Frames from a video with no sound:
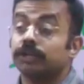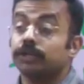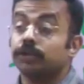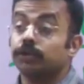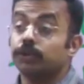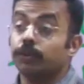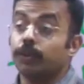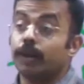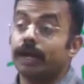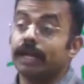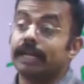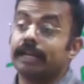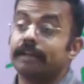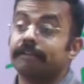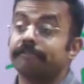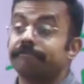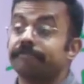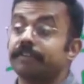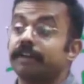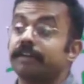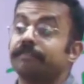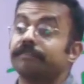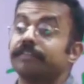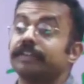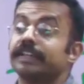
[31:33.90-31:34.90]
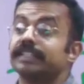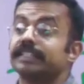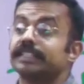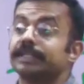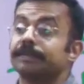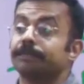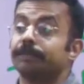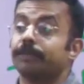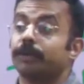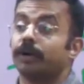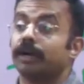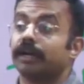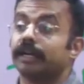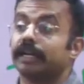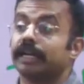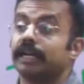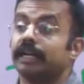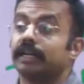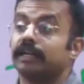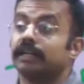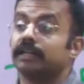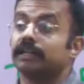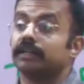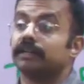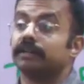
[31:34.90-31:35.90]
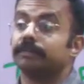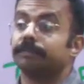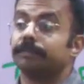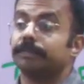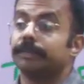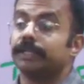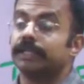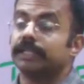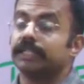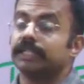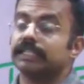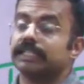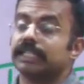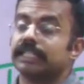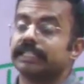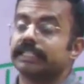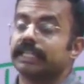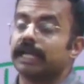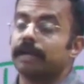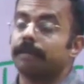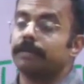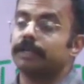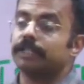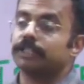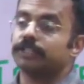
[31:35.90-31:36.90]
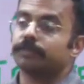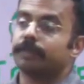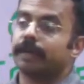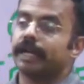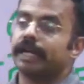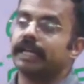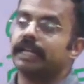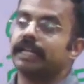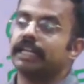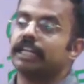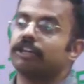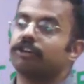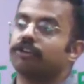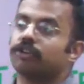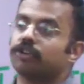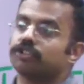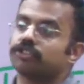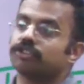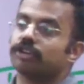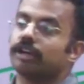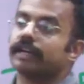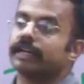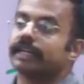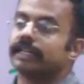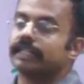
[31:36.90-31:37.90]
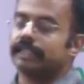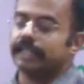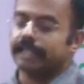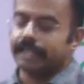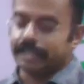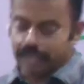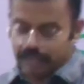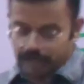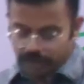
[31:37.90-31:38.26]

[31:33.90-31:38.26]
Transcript: UNFF is important. It is established by ECOSOC in the